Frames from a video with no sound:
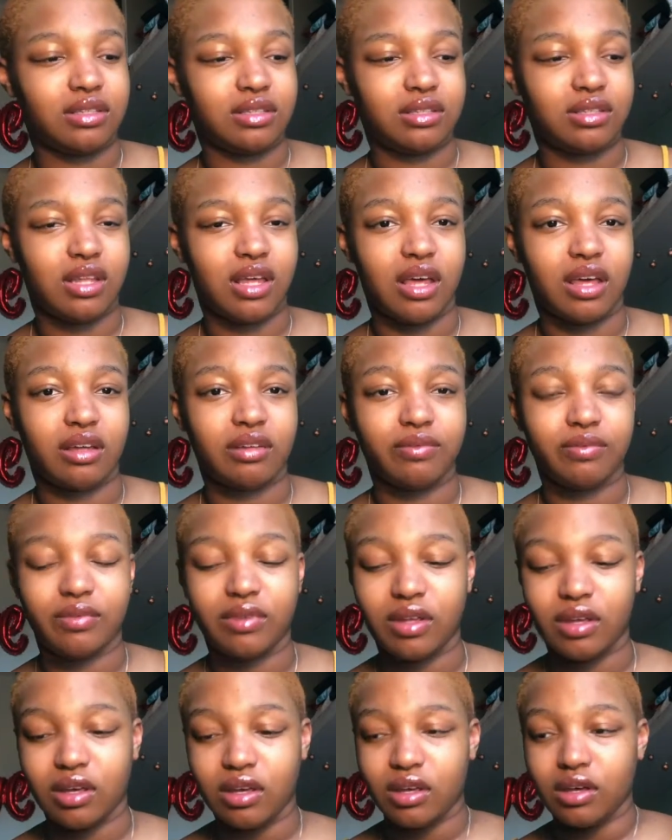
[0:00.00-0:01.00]
just there.
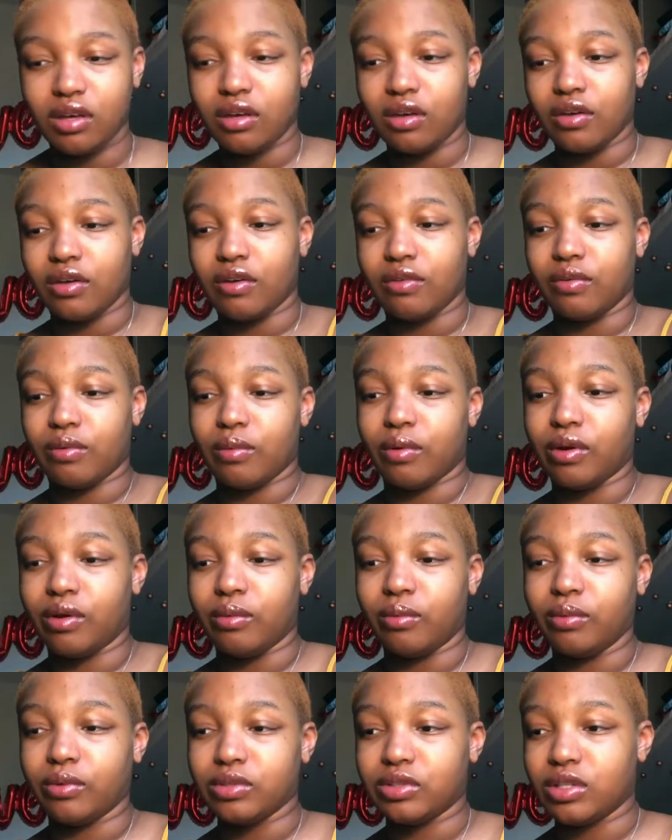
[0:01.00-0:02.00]
If you're
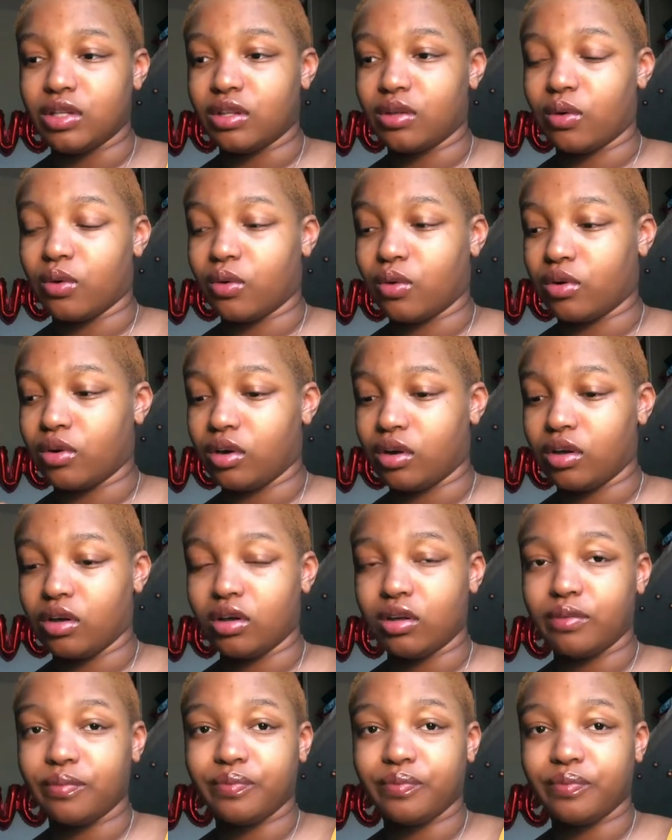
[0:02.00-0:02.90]
wondering what's in the corner.